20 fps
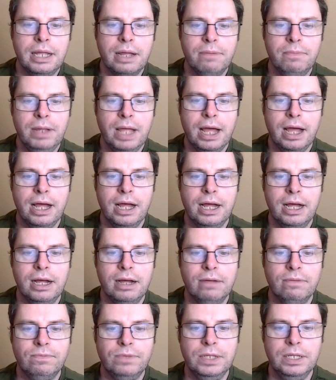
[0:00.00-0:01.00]
Then we
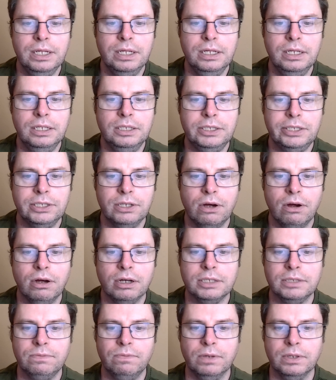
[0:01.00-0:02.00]
have the
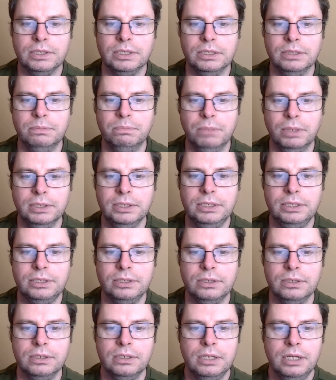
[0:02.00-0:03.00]
Sharks versus
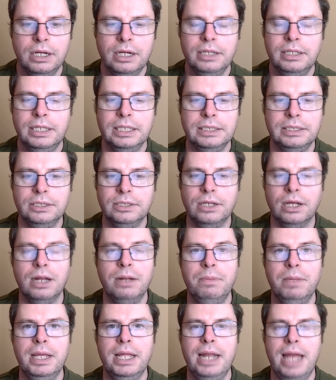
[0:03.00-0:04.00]
Munster. This is
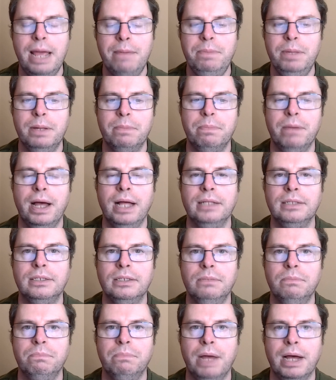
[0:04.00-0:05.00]
going to be an epic
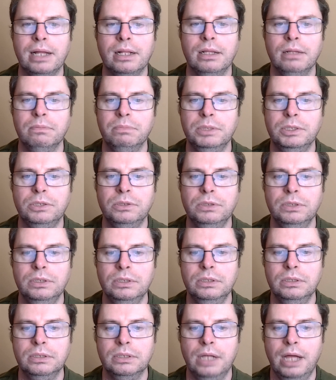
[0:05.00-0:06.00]
battle
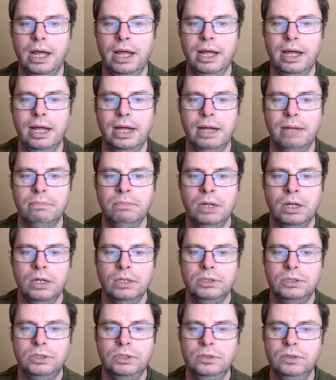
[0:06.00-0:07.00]
between
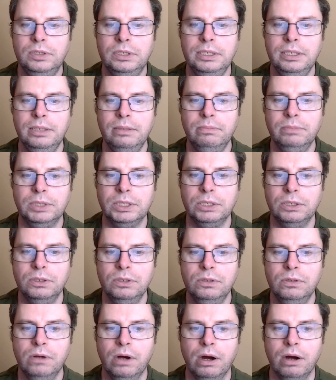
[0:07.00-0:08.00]
two teams
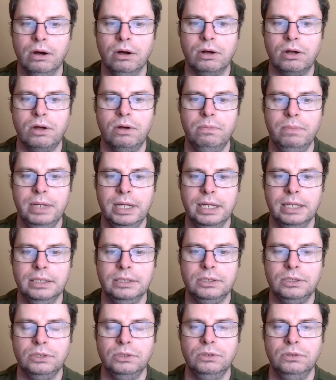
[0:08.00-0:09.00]
who are coming
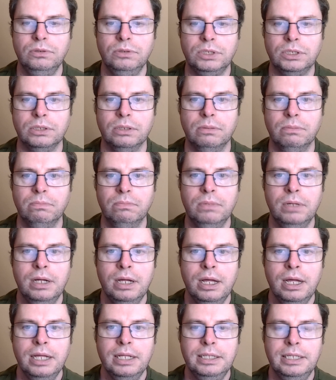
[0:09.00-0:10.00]
into
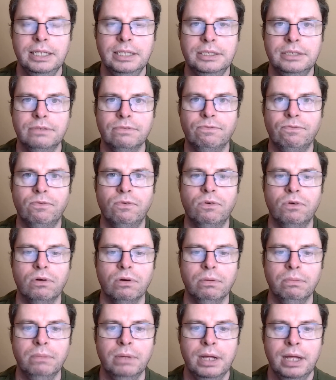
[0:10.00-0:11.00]
some decent
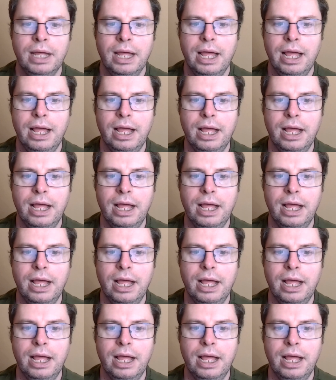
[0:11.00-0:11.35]
form,